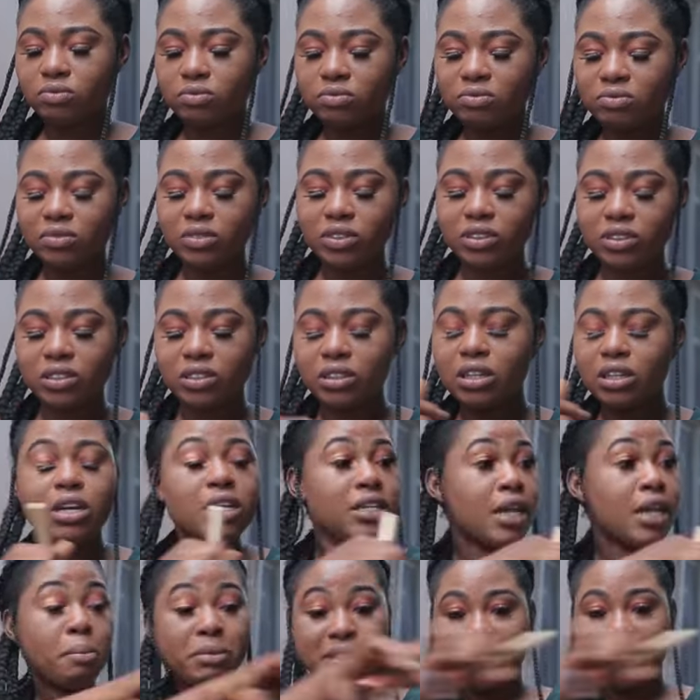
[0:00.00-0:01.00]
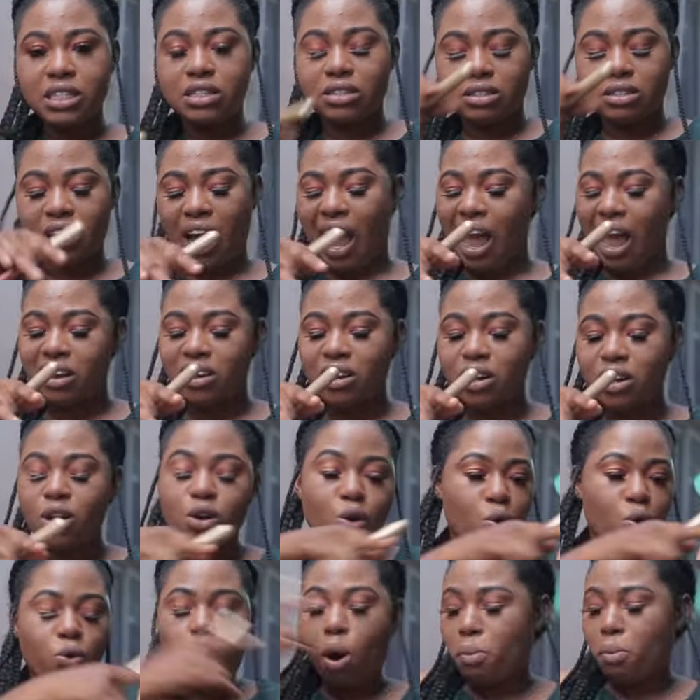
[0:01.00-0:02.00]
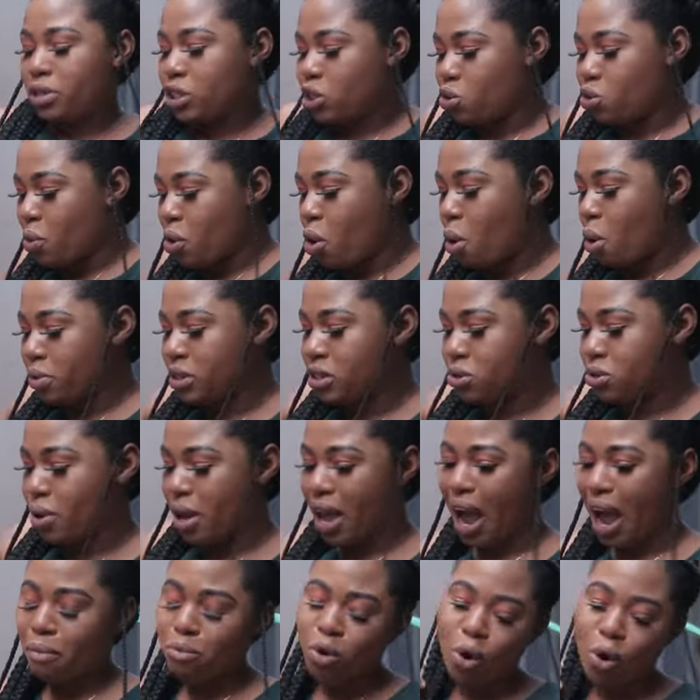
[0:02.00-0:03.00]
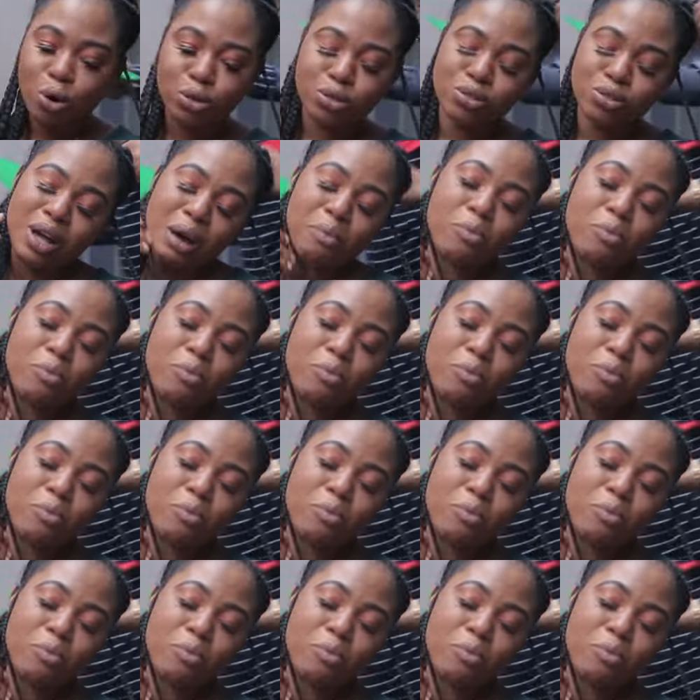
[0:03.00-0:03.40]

Let me see. Come this way, come this way. I'm hot.